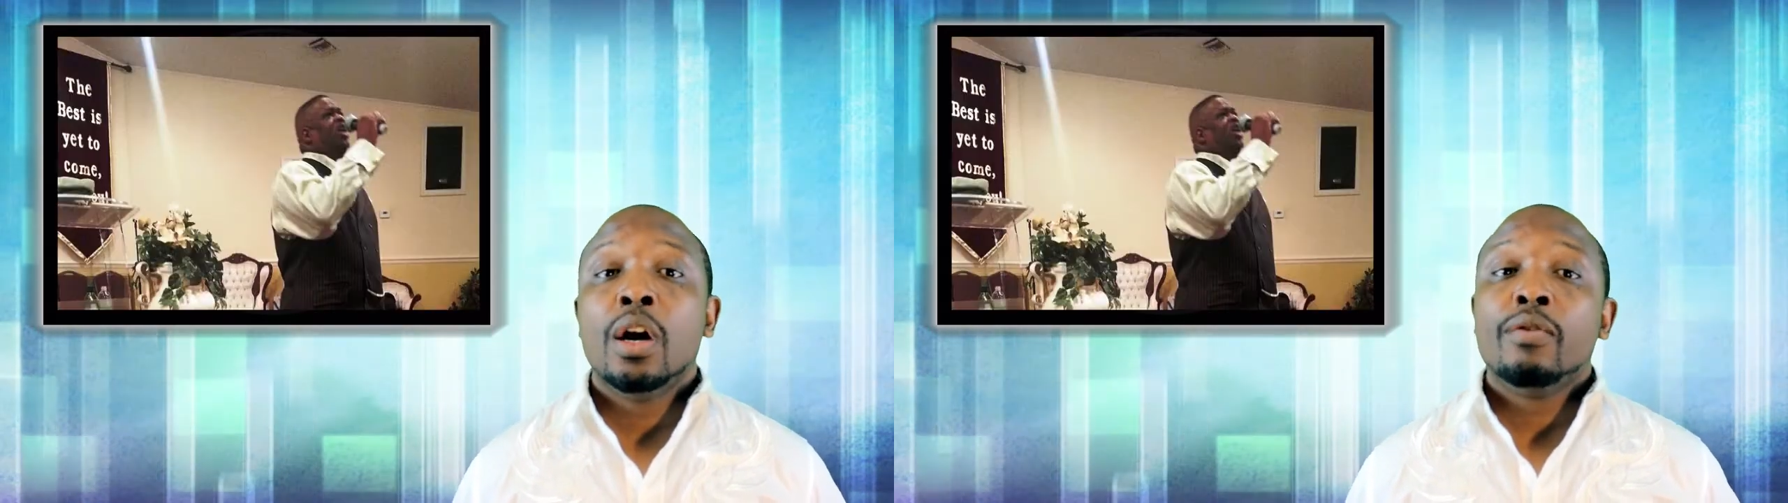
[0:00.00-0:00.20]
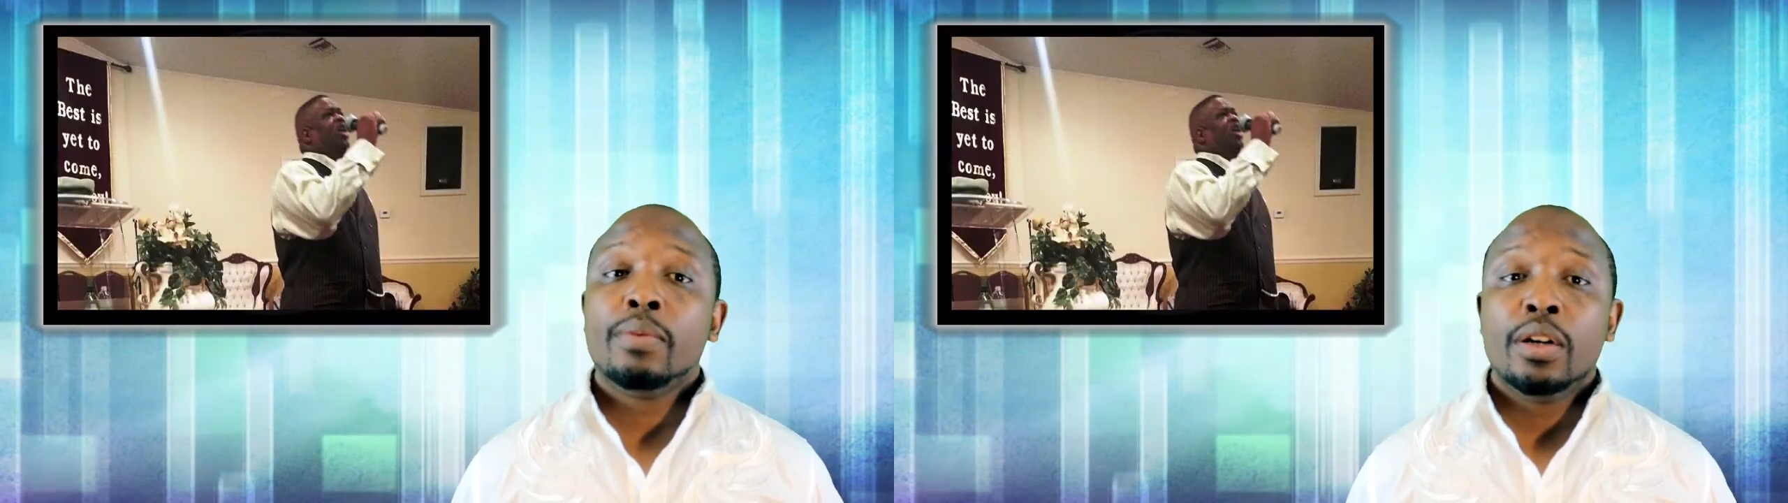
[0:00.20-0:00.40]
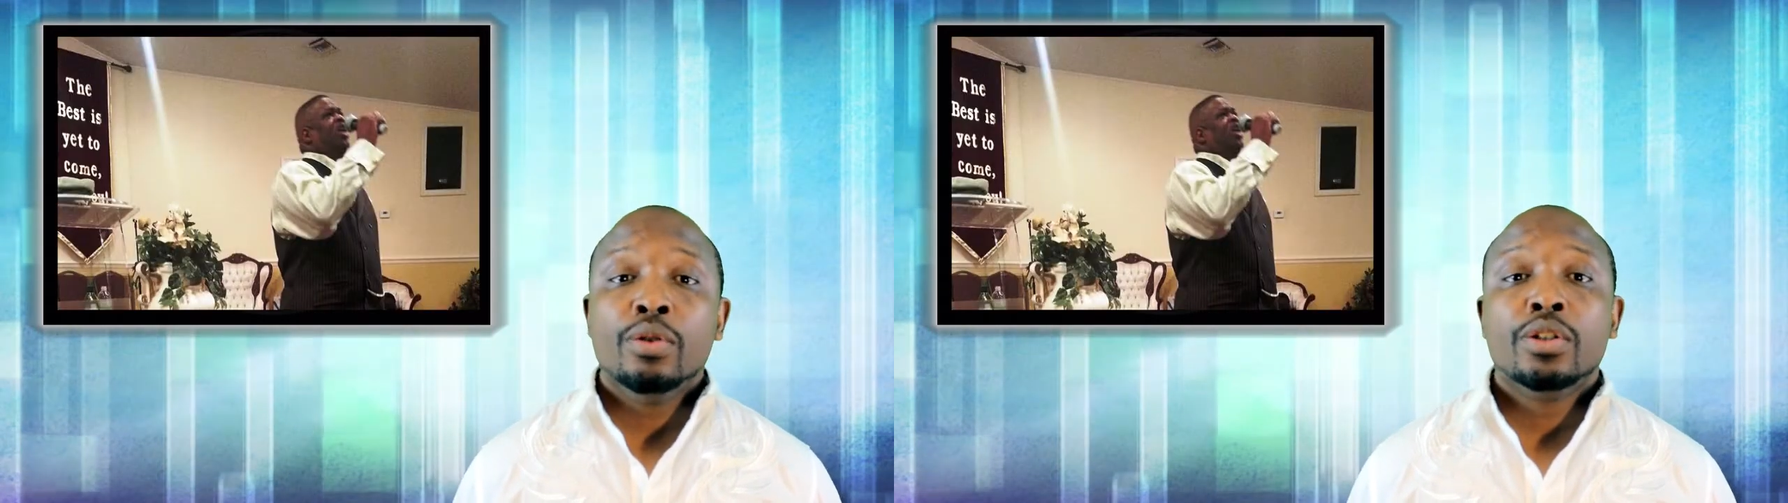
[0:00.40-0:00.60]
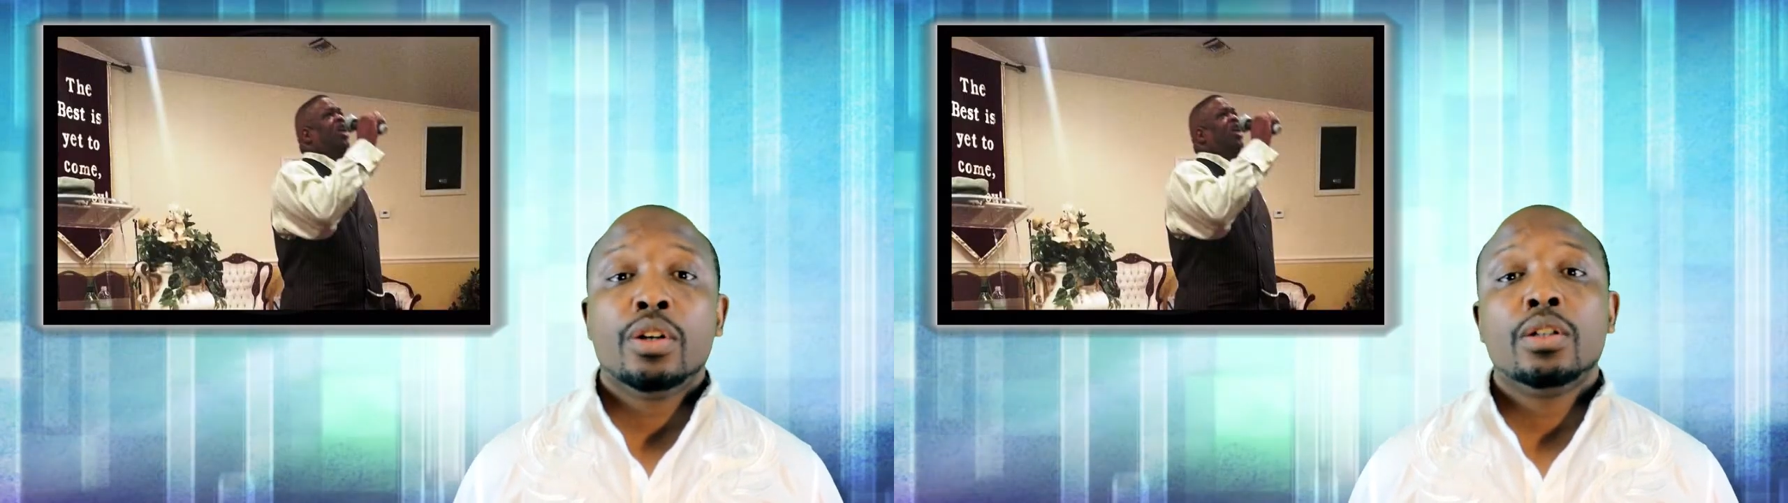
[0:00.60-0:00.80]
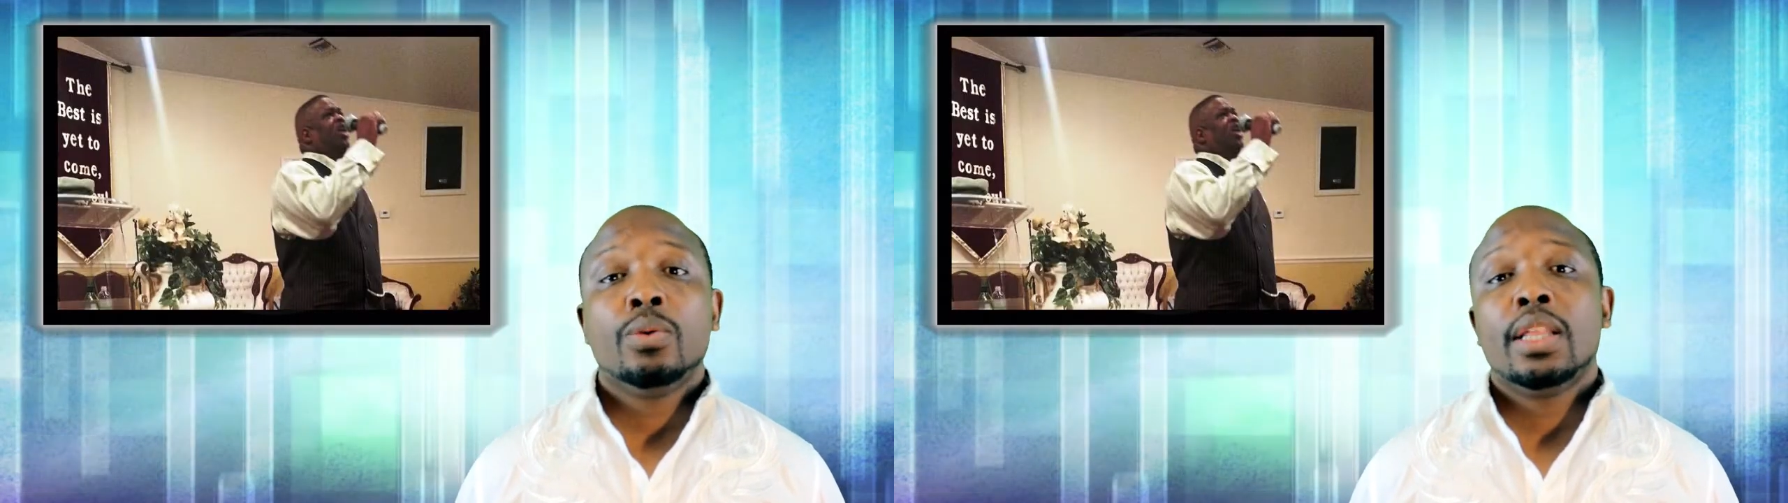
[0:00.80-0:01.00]
from the New
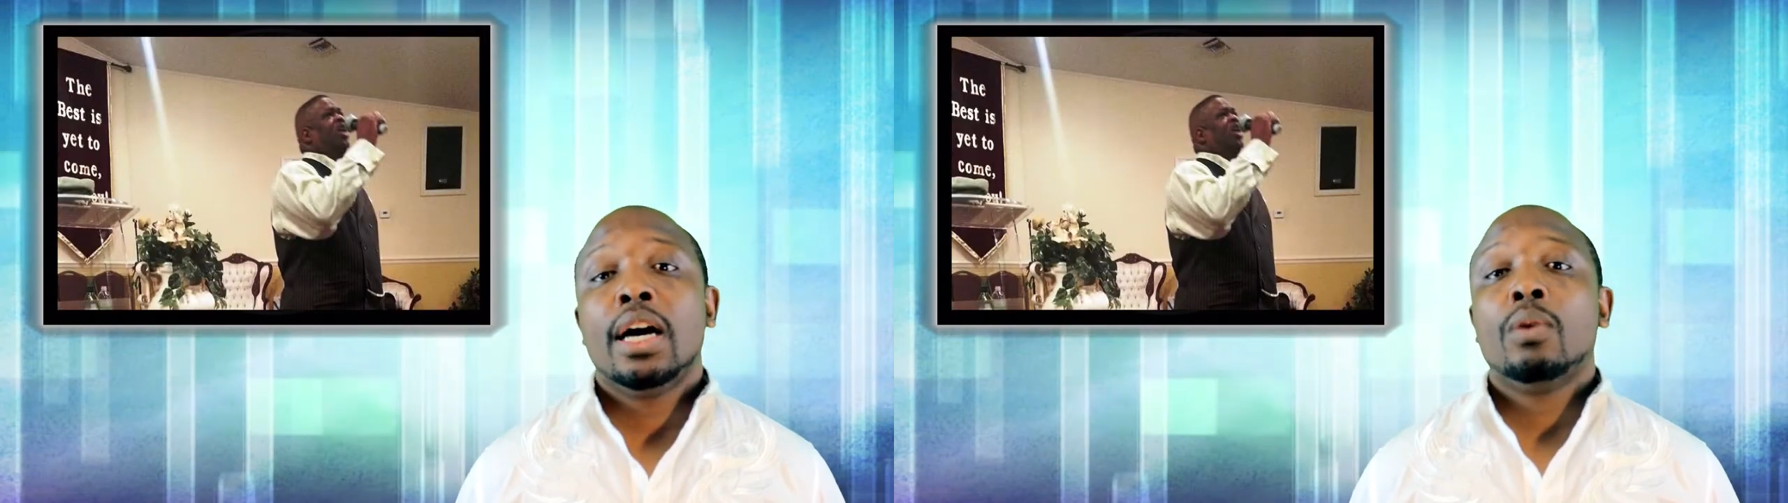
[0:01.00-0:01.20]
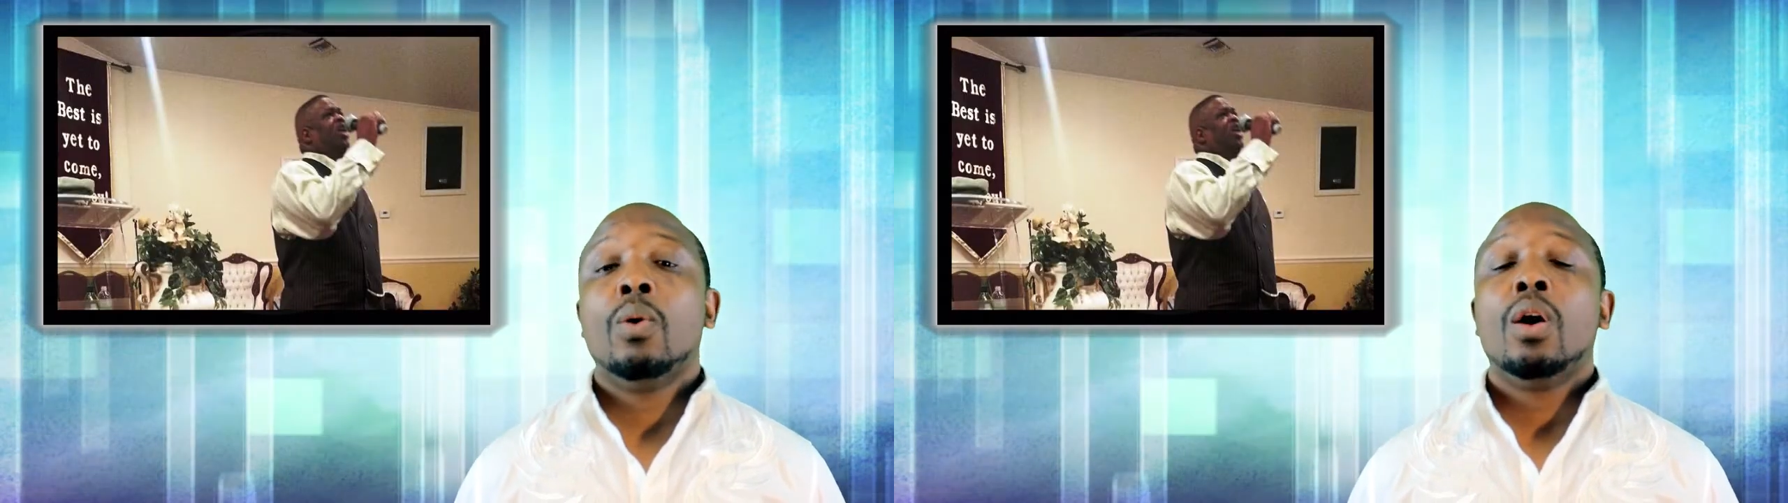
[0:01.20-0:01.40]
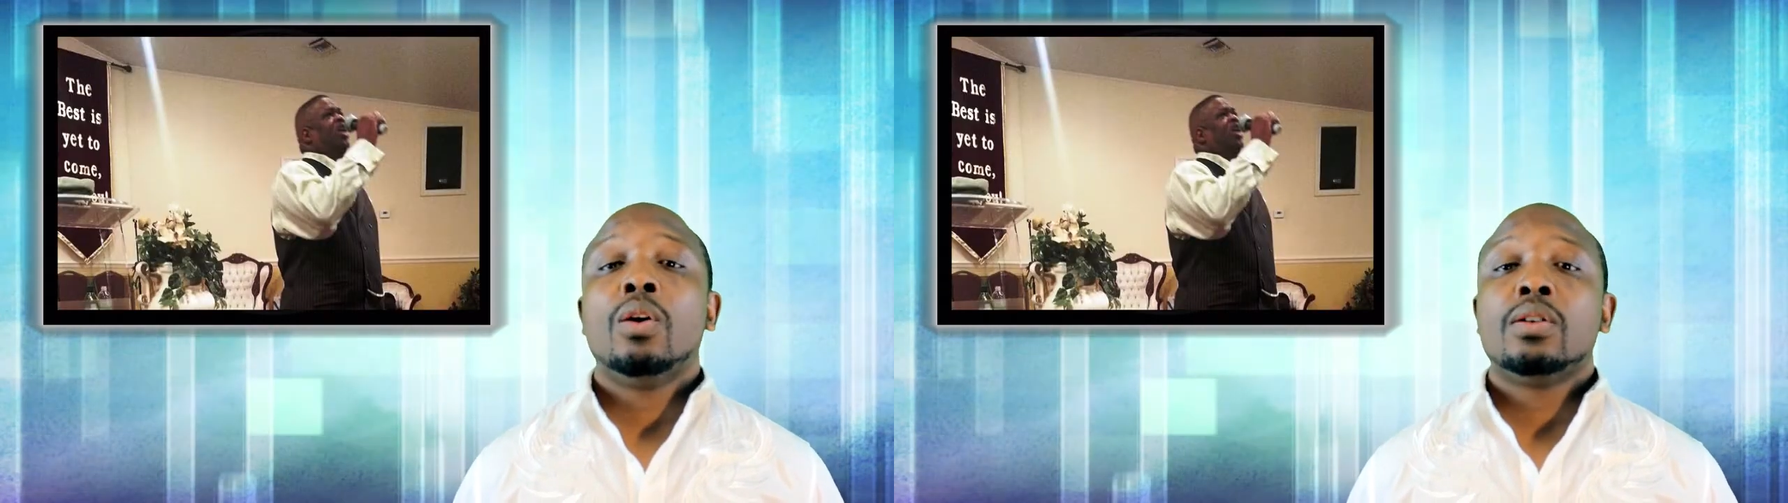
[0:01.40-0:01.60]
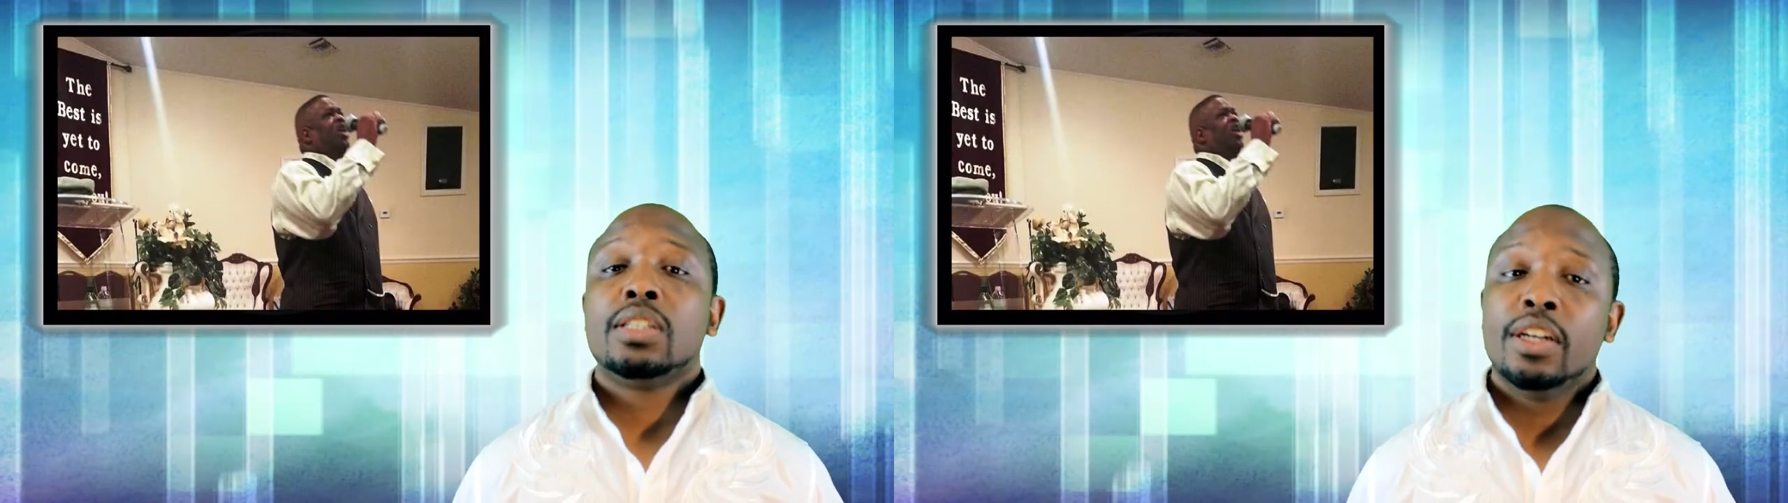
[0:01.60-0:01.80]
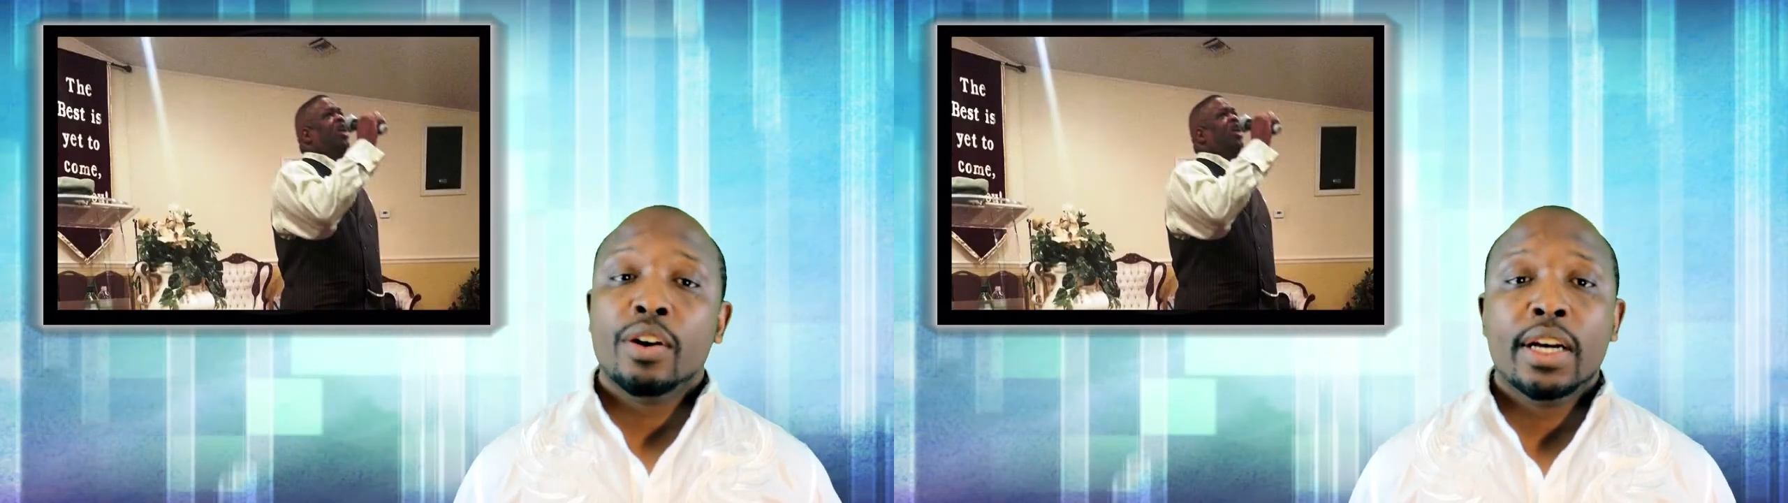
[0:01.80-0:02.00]
Church Without Walls
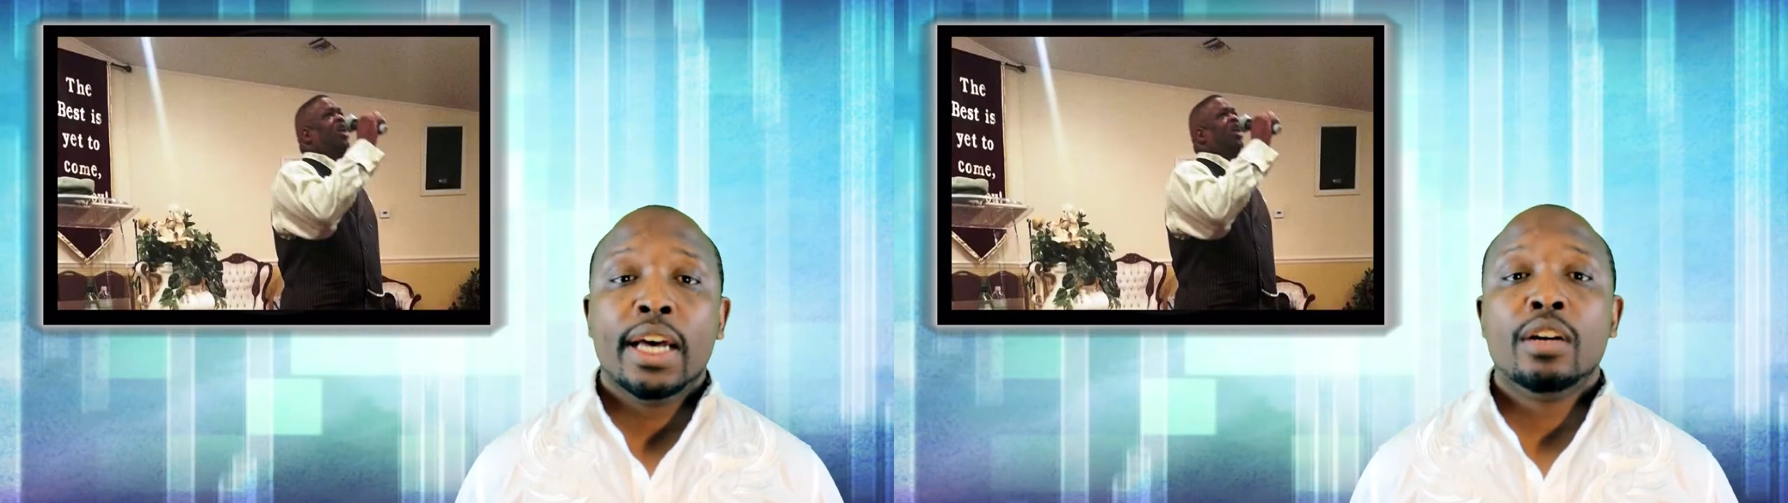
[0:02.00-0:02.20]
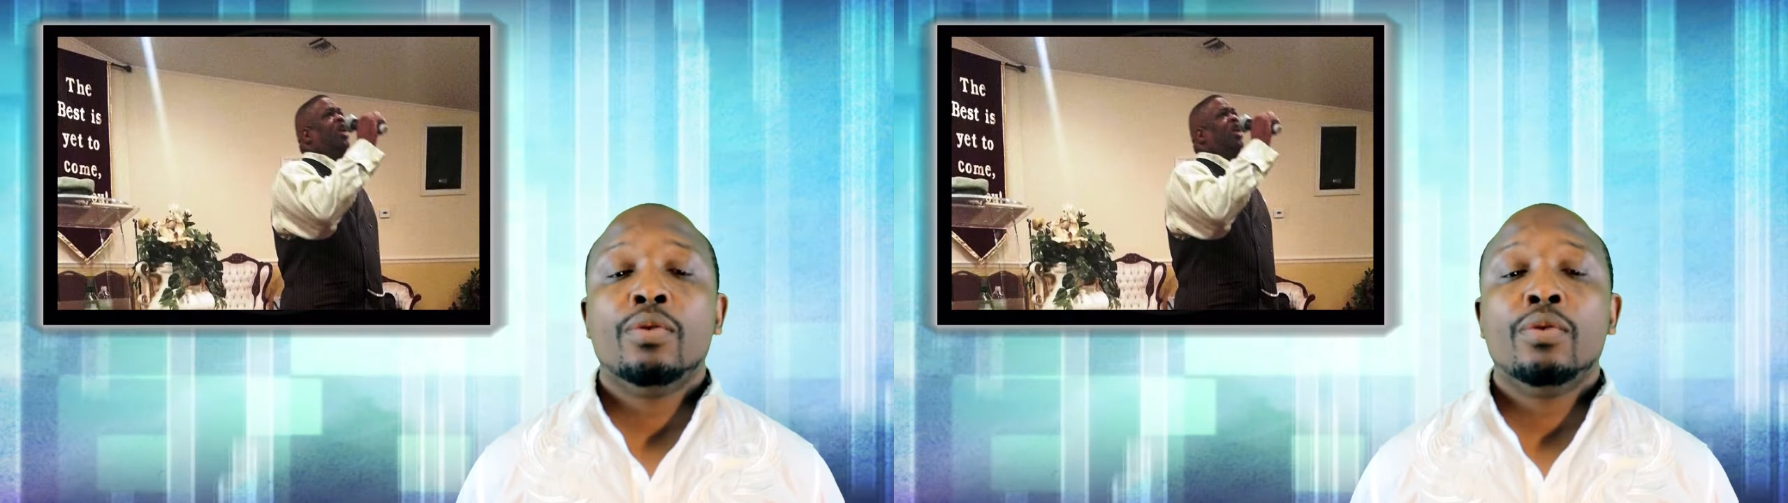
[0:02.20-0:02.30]
in Hernando,